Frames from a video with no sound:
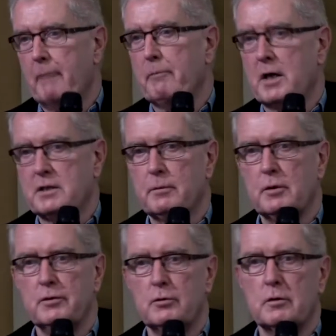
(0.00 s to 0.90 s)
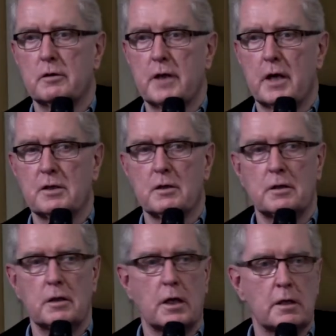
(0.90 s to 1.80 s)
possible nuclear attacks
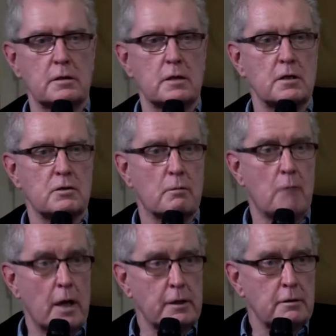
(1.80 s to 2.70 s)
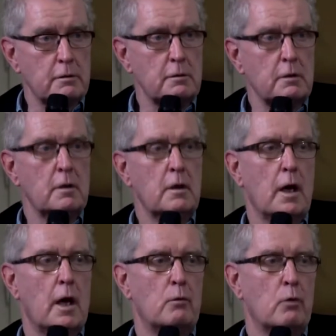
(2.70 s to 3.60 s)
on the United States are monitored,
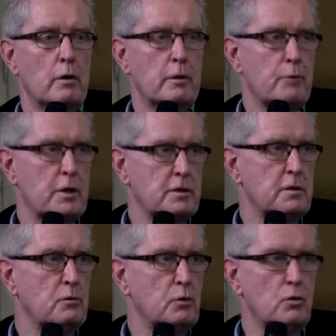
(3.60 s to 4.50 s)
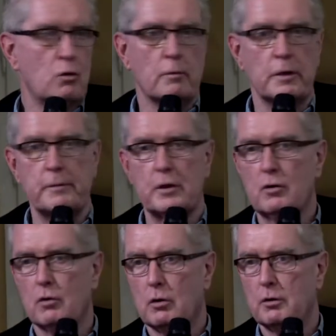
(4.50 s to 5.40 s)
and where the president would normally be
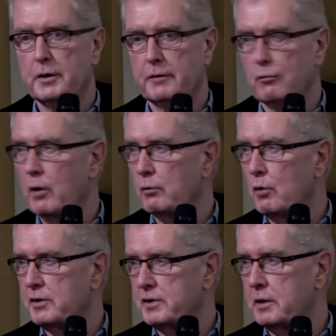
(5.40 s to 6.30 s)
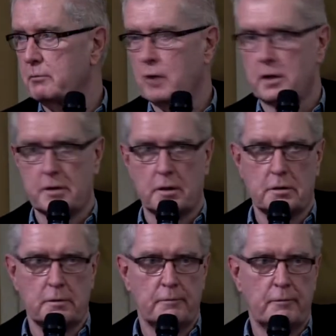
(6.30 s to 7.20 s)
called if one was in
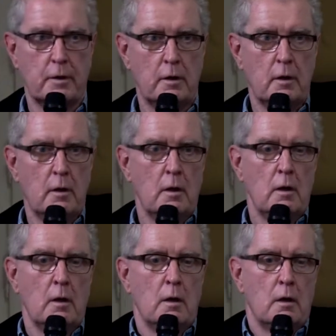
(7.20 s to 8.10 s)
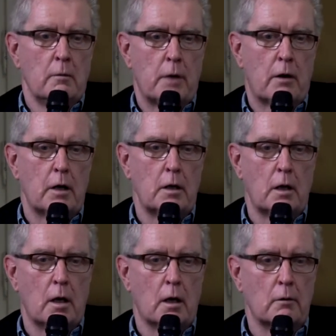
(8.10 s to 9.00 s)
process.
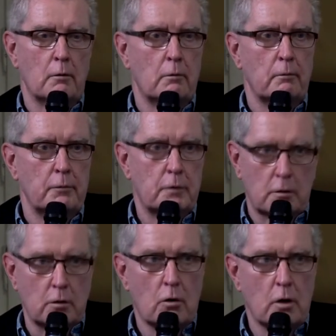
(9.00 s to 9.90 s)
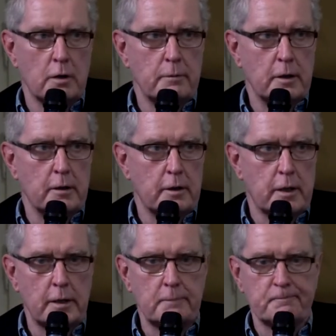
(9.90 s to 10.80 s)
Perry took the call in the middle of the
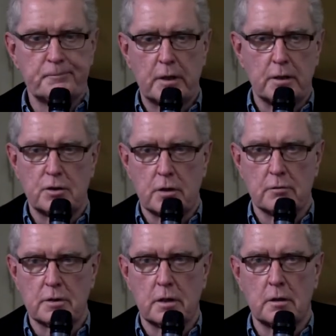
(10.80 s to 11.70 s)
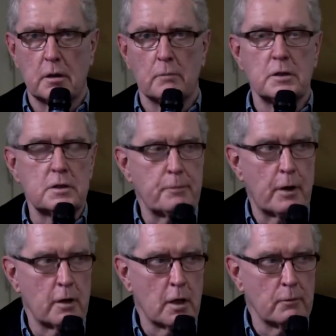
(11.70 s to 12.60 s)
night, and the general said, Mr.
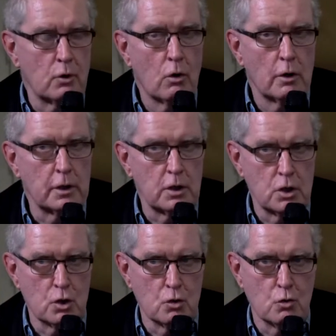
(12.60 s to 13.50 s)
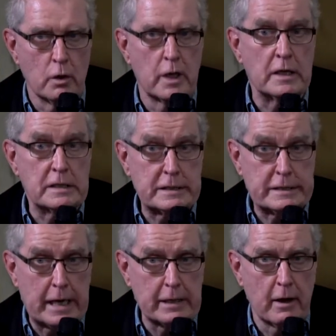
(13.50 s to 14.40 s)
Perry, I'm calling you
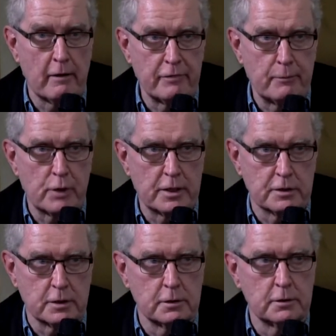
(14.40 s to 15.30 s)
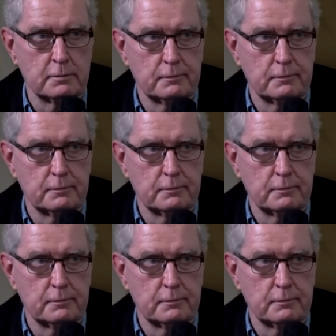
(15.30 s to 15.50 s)
instead of the president